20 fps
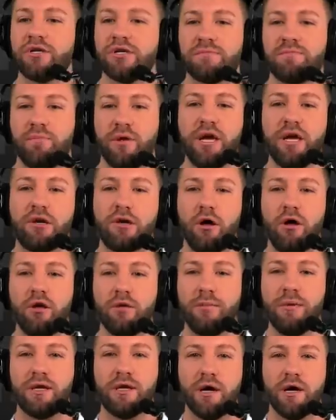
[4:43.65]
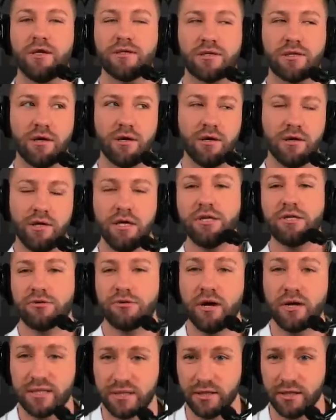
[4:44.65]
his play calling because he
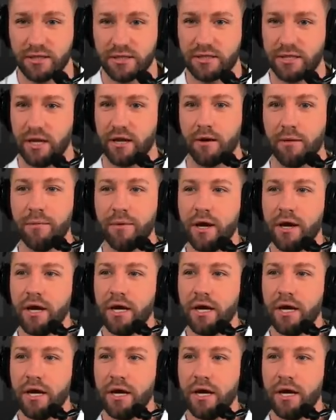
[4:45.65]
trusted Stidham.